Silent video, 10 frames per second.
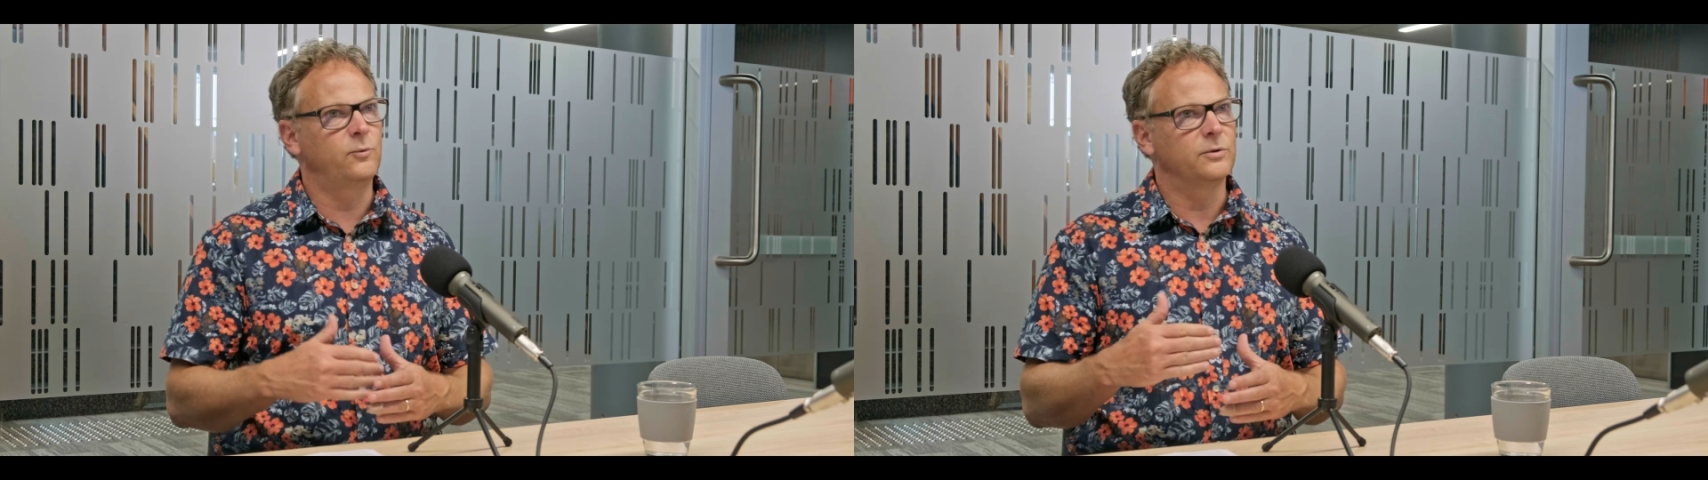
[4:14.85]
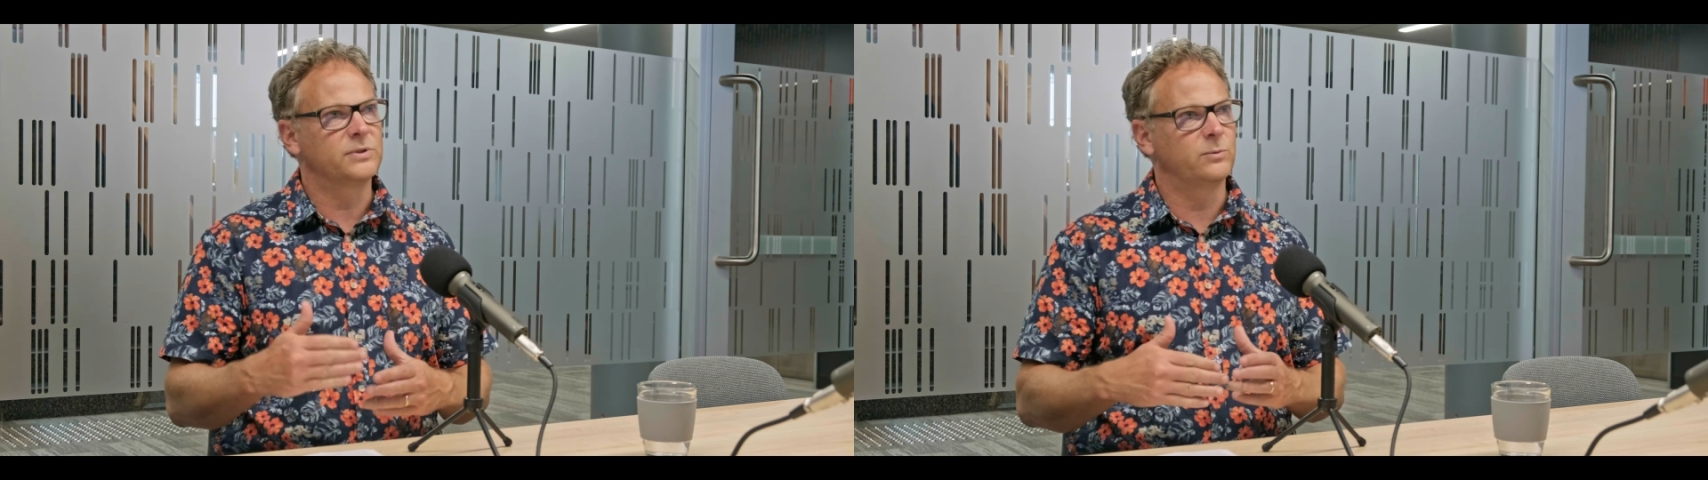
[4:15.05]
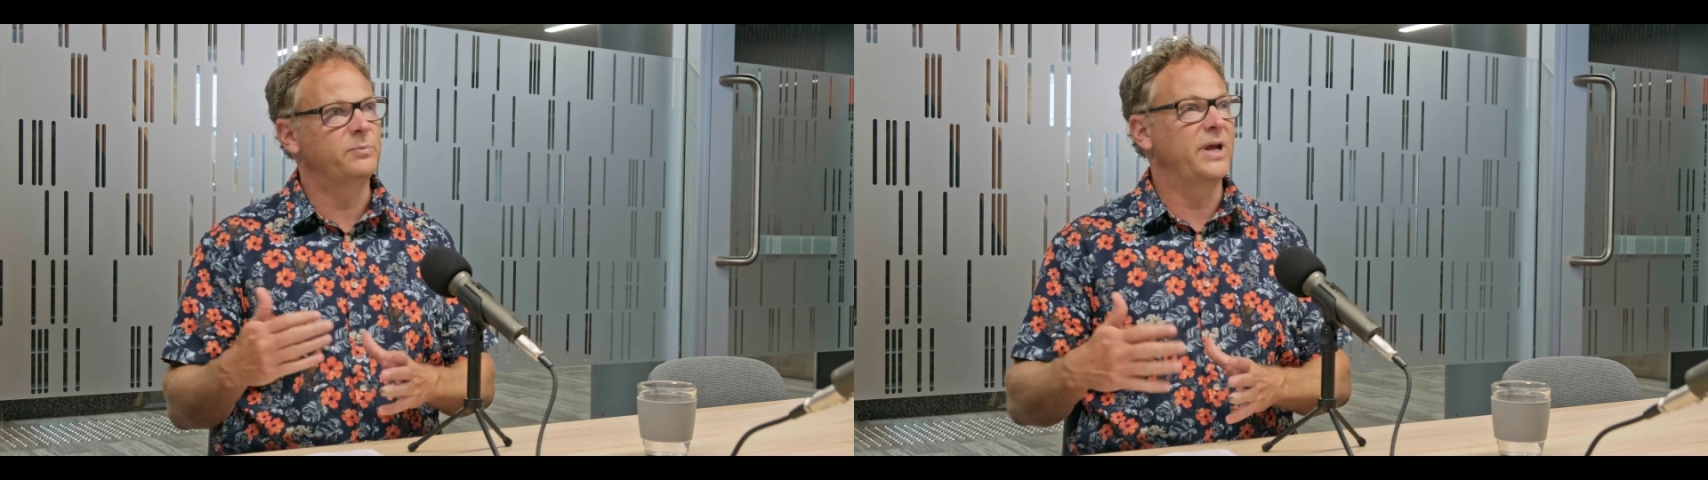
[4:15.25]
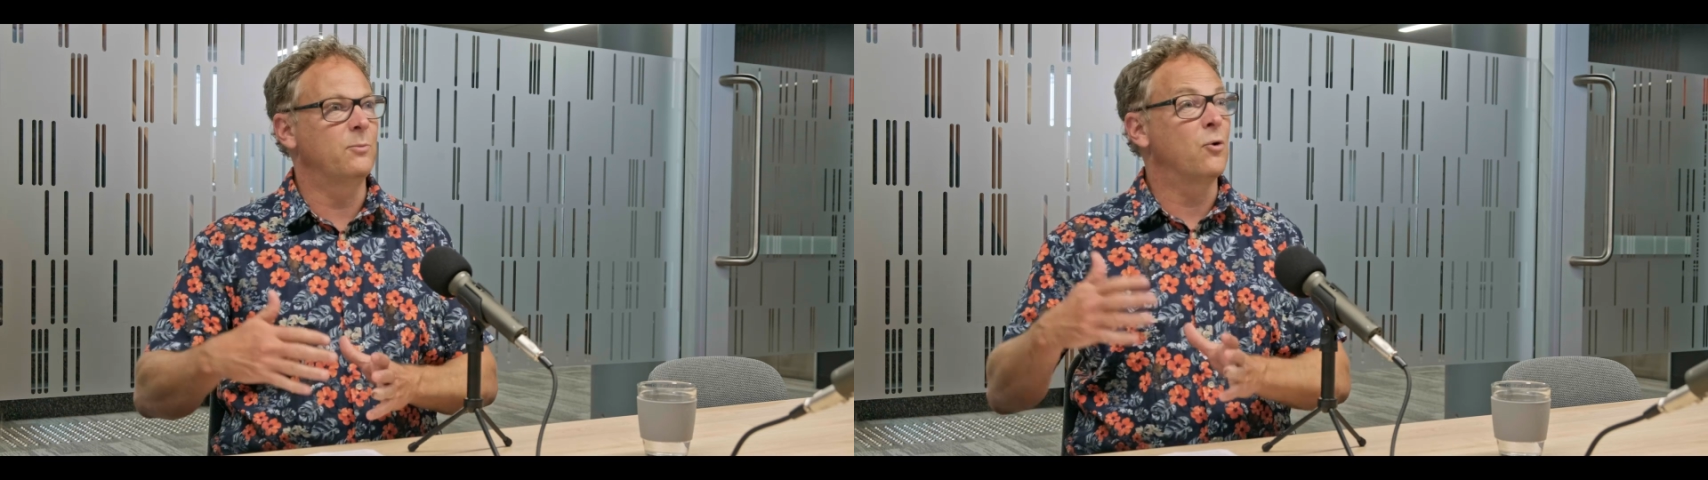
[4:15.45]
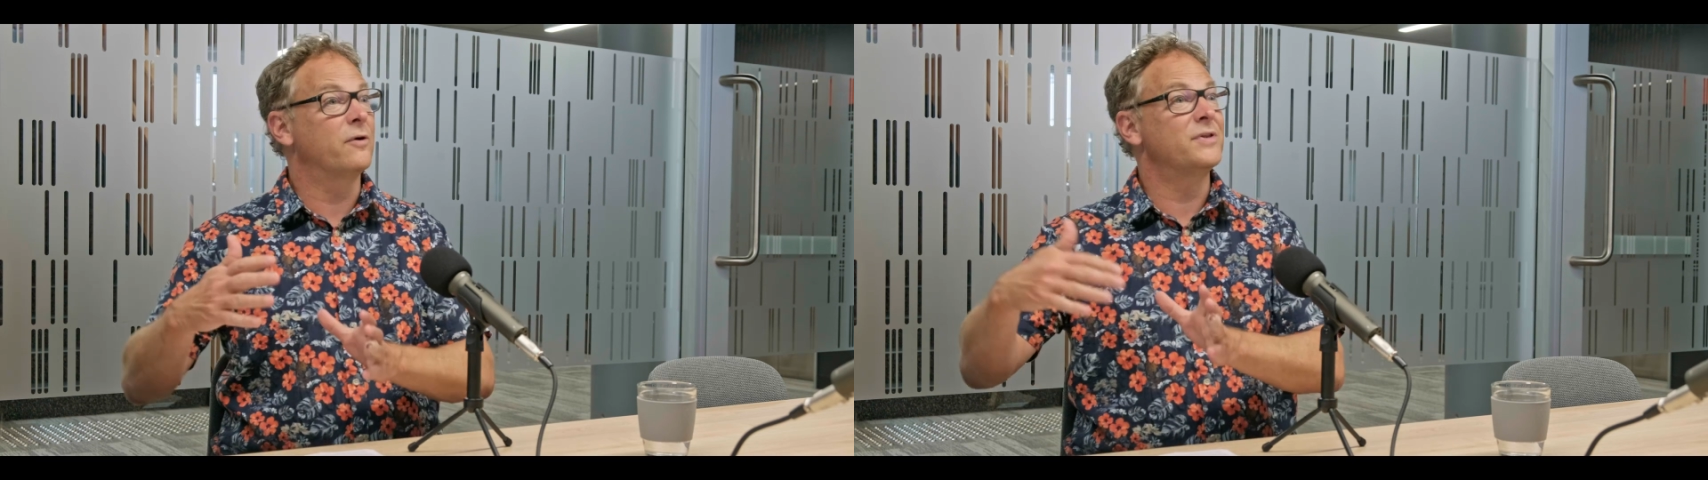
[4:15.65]
will someone
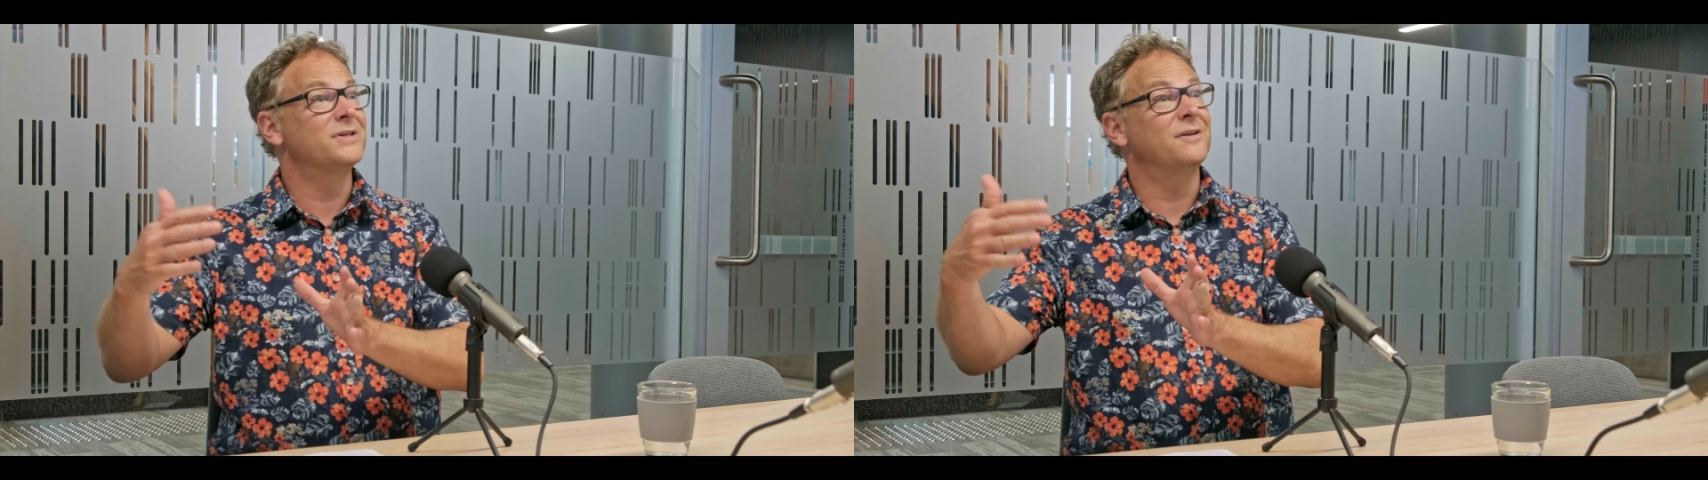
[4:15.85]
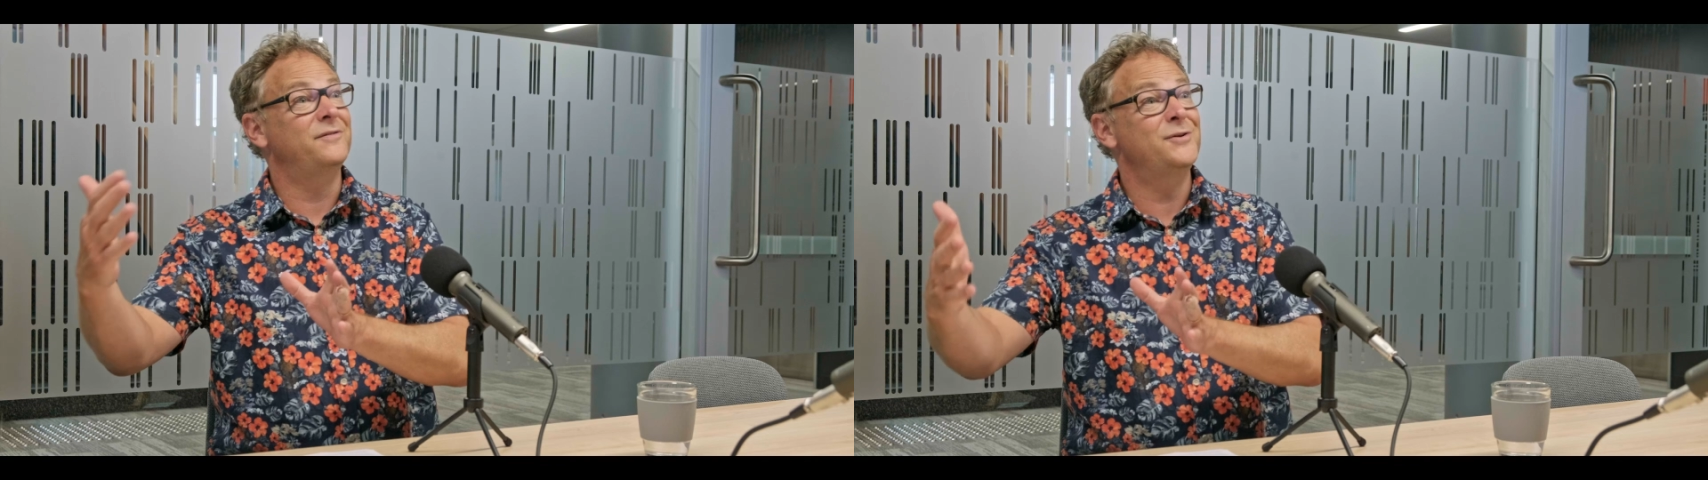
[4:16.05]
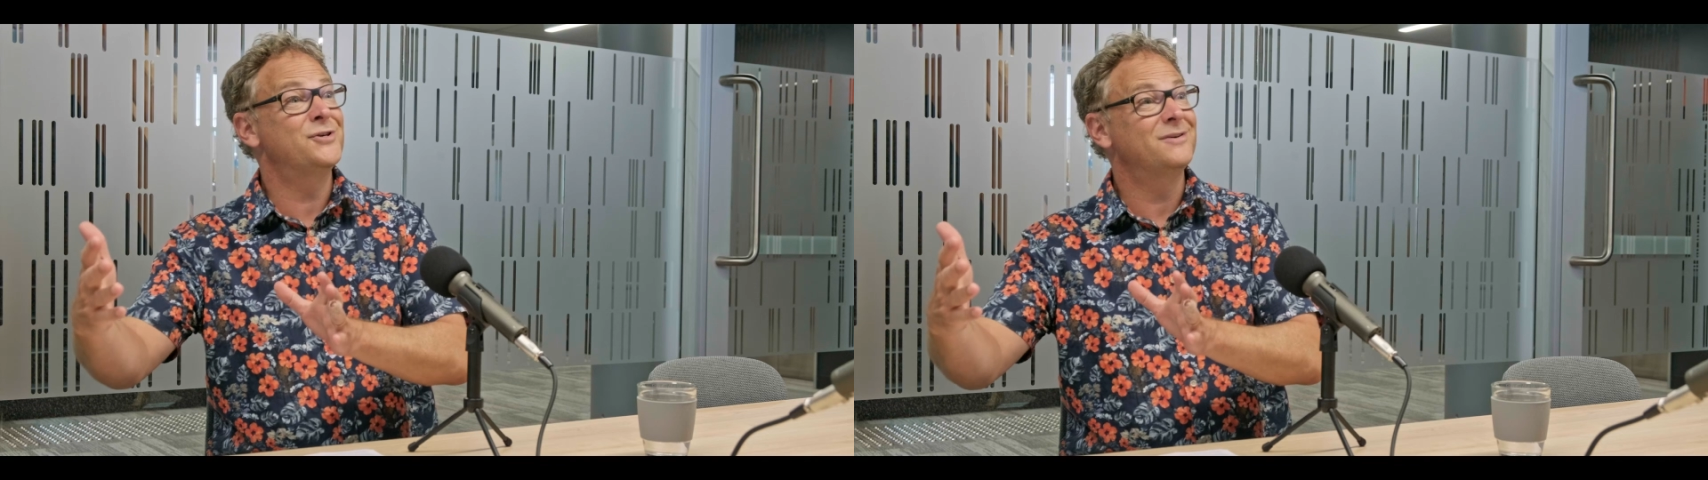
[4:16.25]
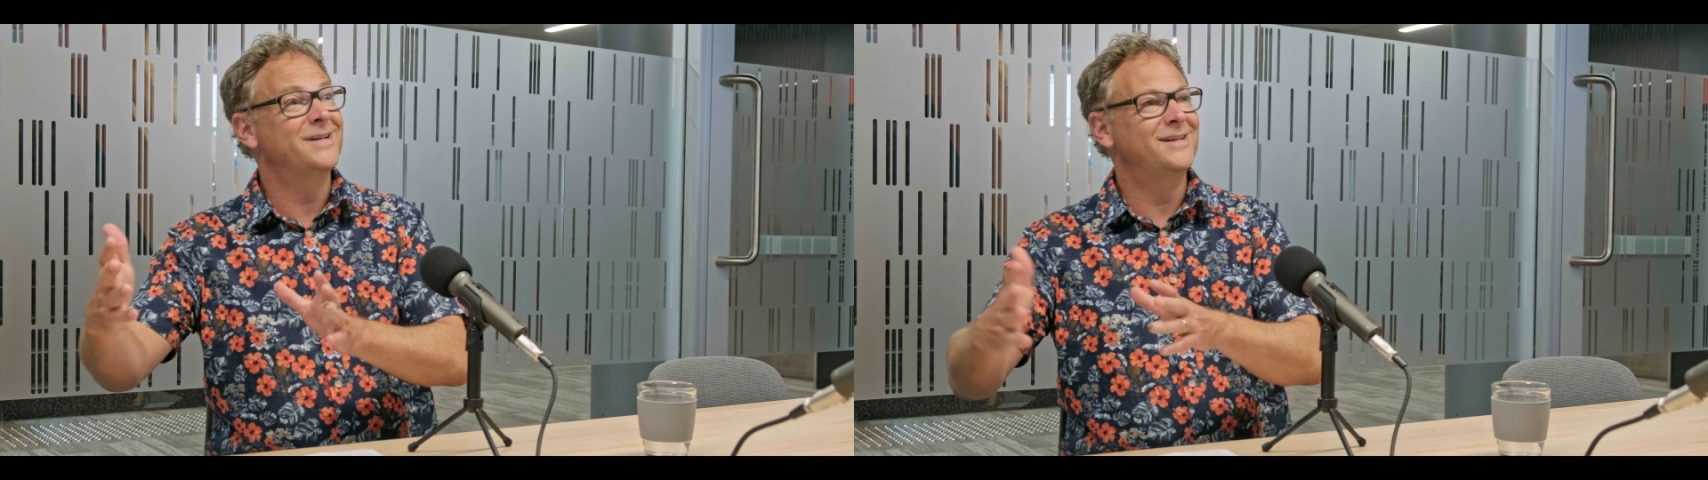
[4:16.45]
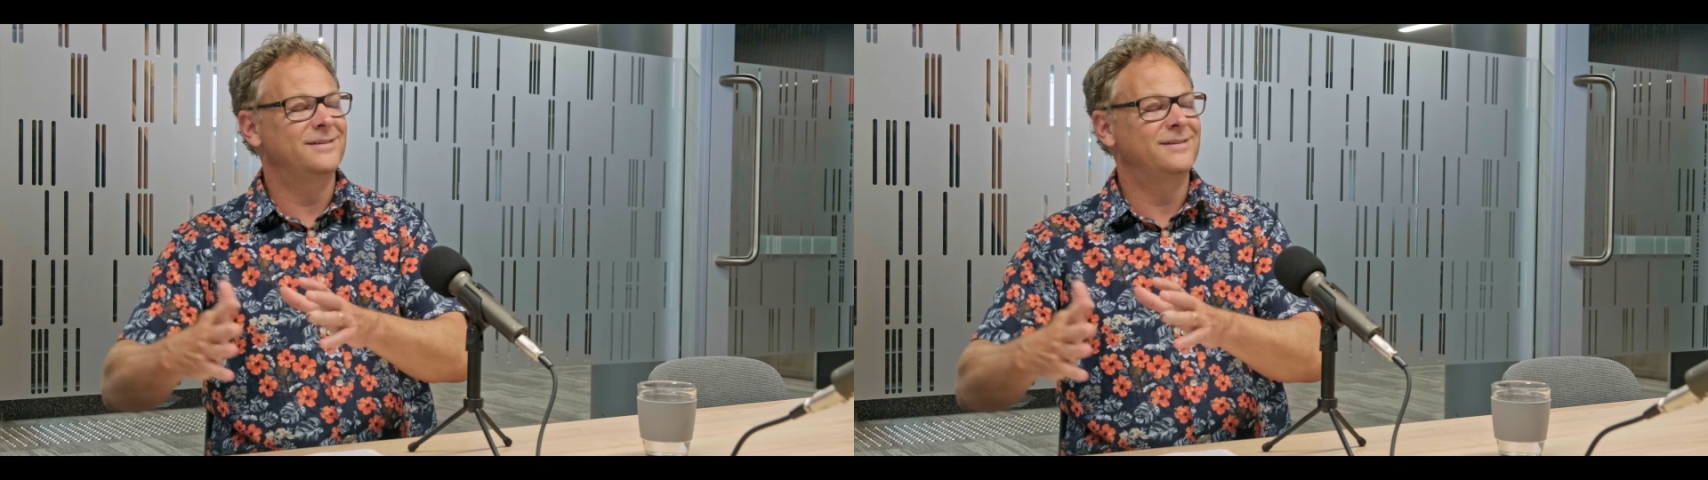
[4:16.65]
pay more for this in the future?